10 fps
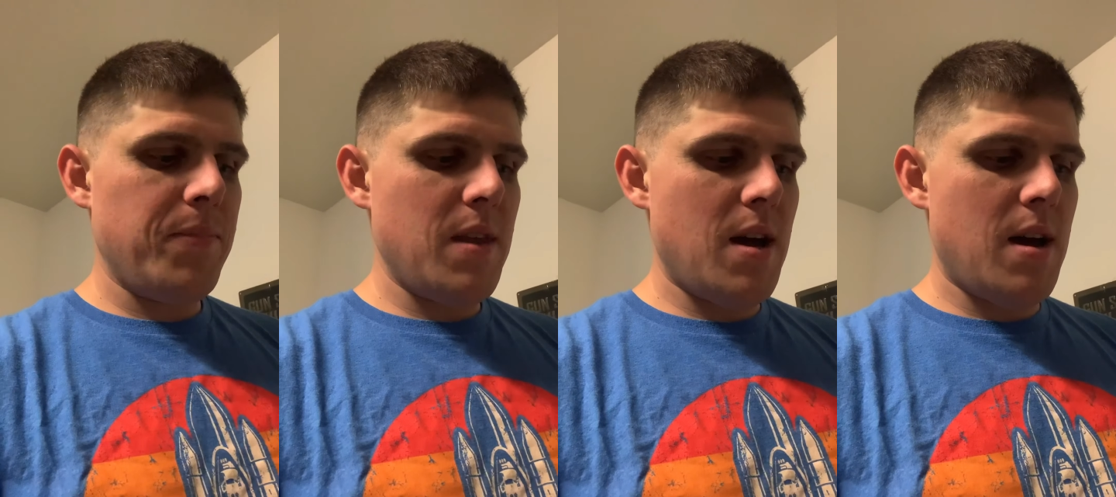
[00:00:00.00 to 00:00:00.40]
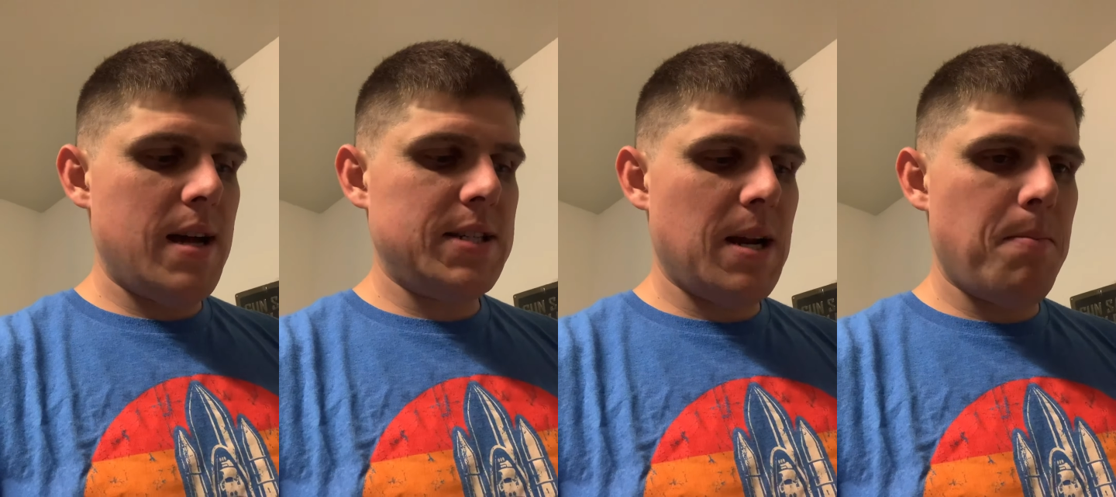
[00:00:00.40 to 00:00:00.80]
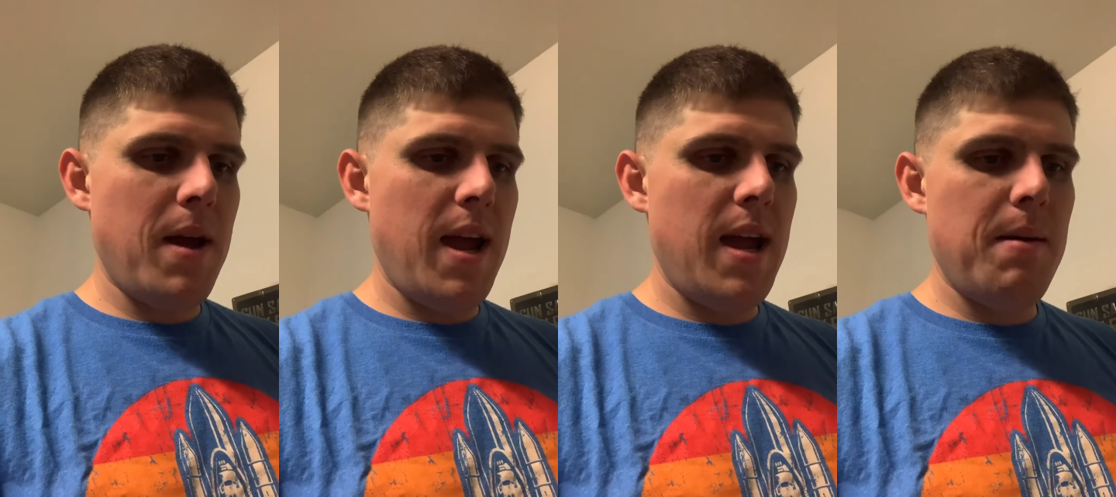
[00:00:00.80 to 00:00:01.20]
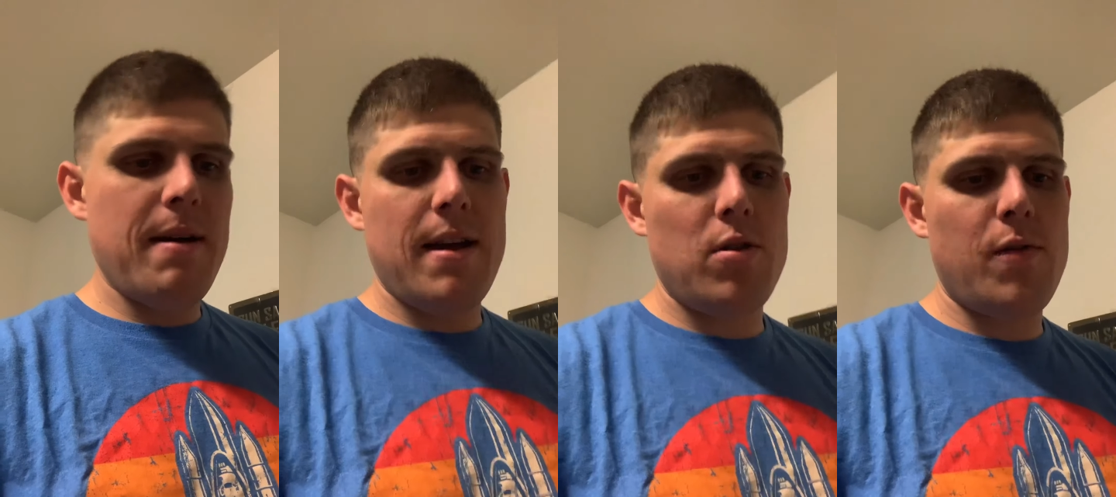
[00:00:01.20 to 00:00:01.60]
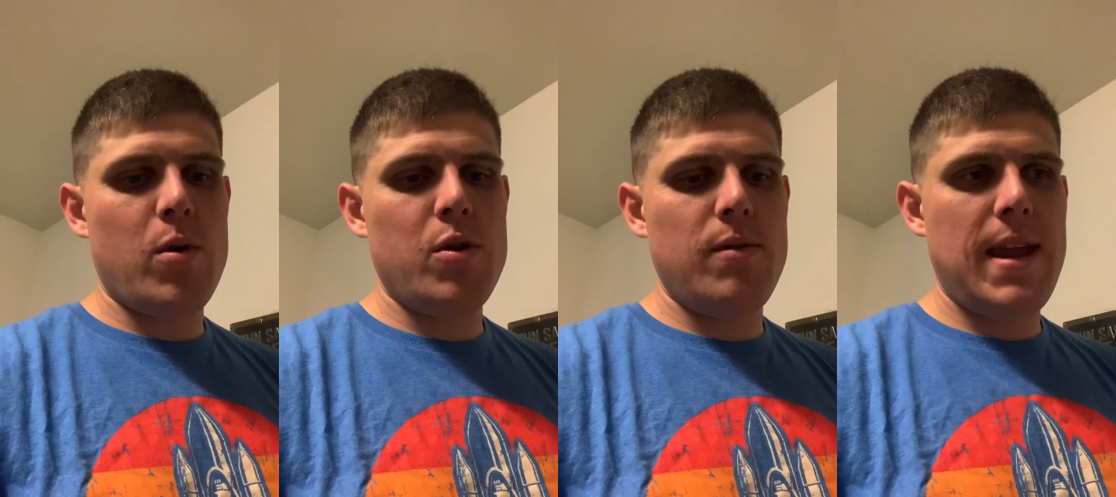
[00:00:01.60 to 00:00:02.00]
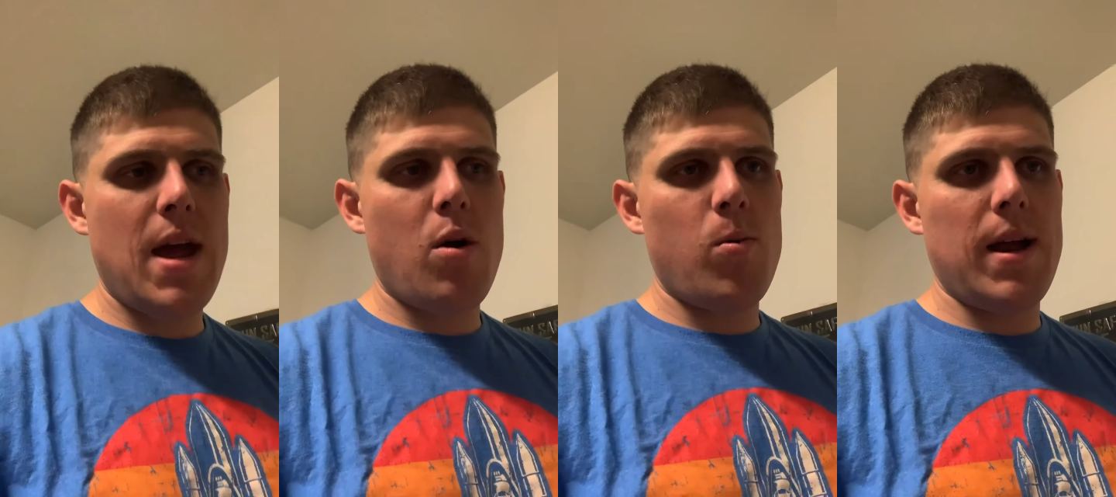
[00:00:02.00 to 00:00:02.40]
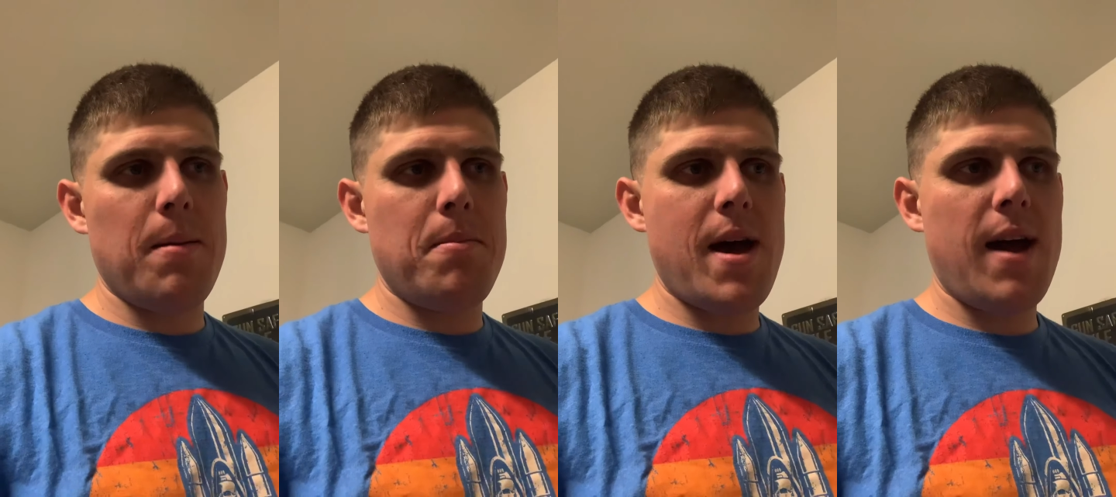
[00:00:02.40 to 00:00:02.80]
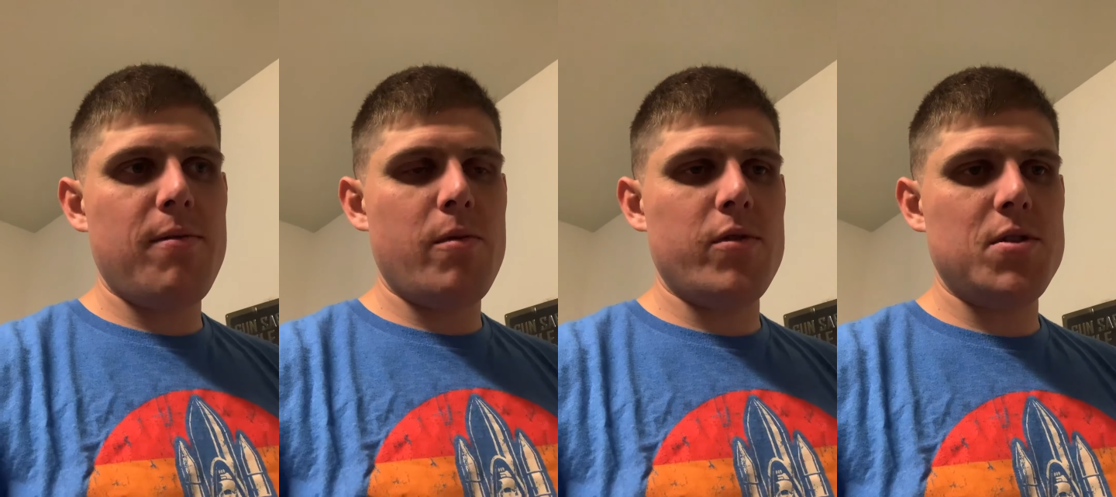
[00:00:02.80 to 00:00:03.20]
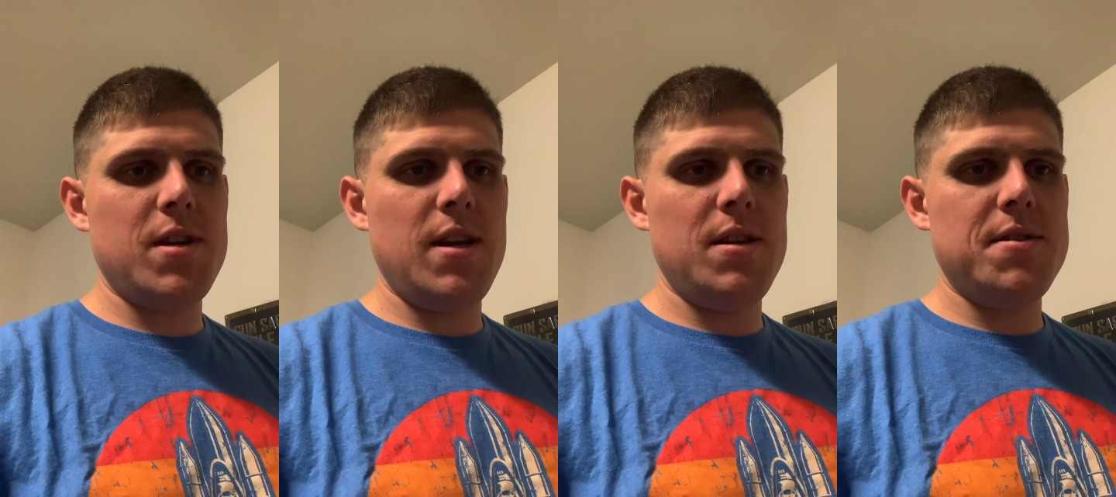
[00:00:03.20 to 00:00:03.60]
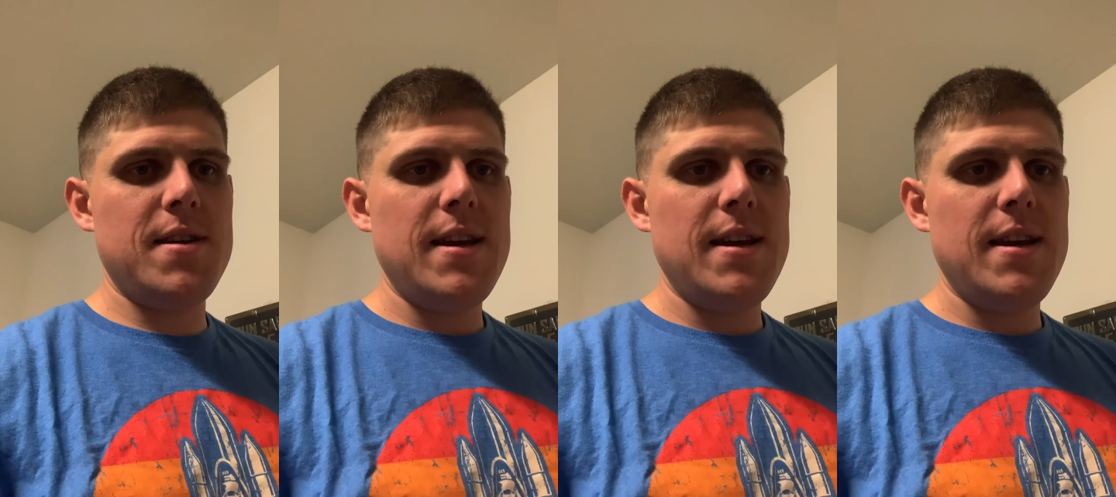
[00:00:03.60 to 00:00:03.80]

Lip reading: I just got paid. I don't know if I want to do it now or when I get back from overseas.